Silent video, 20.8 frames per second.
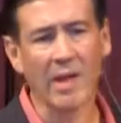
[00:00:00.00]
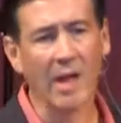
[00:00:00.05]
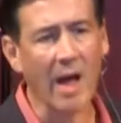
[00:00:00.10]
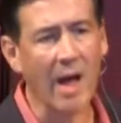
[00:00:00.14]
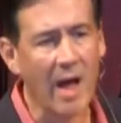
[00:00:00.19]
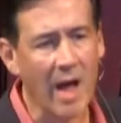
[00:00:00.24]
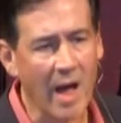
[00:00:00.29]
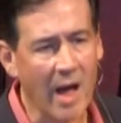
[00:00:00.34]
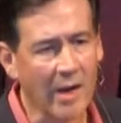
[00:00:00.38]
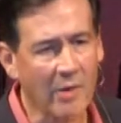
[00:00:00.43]

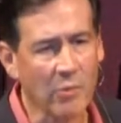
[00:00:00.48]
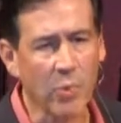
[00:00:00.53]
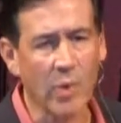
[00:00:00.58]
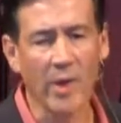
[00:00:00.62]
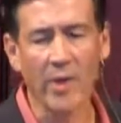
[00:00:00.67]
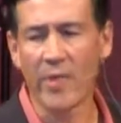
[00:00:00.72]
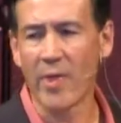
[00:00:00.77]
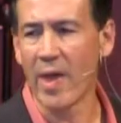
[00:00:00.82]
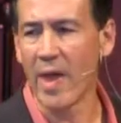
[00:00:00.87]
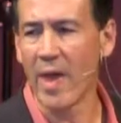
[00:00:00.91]
God
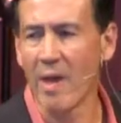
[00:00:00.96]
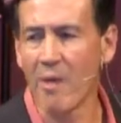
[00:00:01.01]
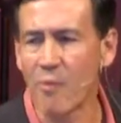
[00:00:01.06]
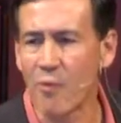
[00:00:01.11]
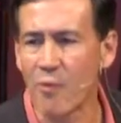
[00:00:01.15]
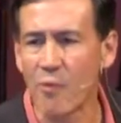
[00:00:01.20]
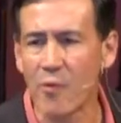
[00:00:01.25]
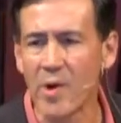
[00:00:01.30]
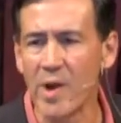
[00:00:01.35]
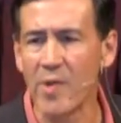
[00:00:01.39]
with
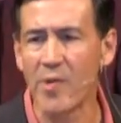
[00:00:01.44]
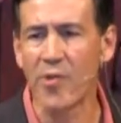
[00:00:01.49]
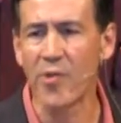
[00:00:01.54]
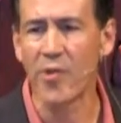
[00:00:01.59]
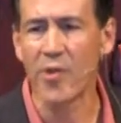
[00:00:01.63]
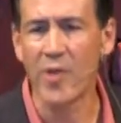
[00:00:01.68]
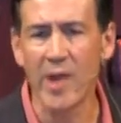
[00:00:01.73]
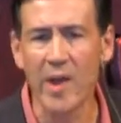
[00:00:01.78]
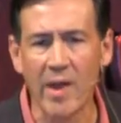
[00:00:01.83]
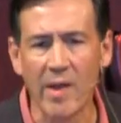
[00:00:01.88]

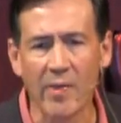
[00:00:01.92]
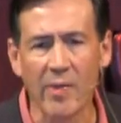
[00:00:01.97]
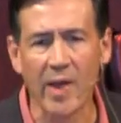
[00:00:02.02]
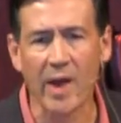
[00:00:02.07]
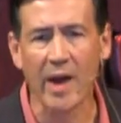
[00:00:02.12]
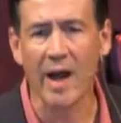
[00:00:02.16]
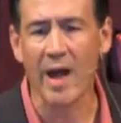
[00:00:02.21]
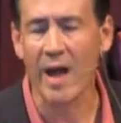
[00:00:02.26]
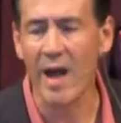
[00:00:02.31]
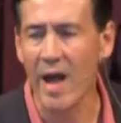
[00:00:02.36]
everything
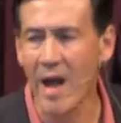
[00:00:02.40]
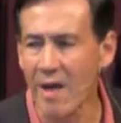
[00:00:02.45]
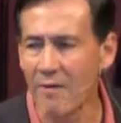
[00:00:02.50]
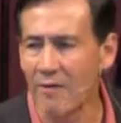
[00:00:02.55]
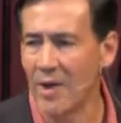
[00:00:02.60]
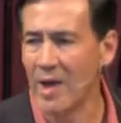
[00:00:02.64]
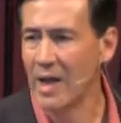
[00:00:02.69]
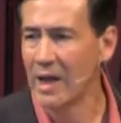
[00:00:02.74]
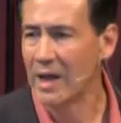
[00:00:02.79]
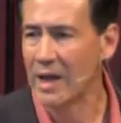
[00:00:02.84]
that
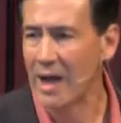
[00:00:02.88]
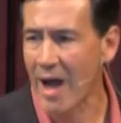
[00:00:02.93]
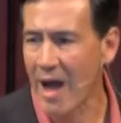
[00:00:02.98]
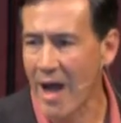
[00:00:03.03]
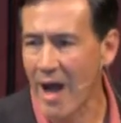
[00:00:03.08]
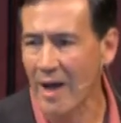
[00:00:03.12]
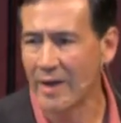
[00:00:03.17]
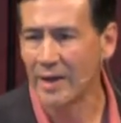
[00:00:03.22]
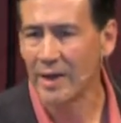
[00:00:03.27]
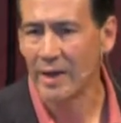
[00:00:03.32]
I've
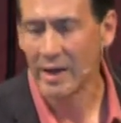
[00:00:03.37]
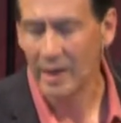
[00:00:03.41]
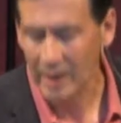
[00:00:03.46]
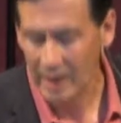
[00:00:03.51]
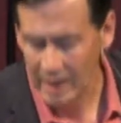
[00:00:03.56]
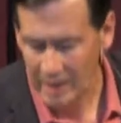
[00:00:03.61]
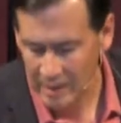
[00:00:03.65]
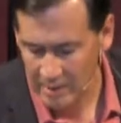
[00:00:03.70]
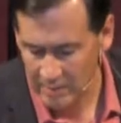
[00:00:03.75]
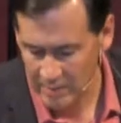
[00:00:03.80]
got
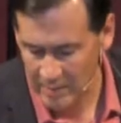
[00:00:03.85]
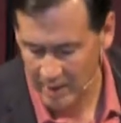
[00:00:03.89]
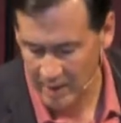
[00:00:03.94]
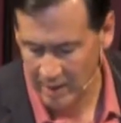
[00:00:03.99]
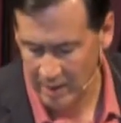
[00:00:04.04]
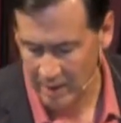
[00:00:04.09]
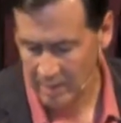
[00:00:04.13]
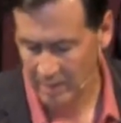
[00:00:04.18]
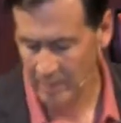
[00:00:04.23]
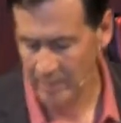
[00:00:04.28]
in
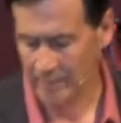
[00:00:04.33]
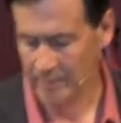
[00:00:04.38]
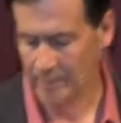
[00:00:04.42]
me.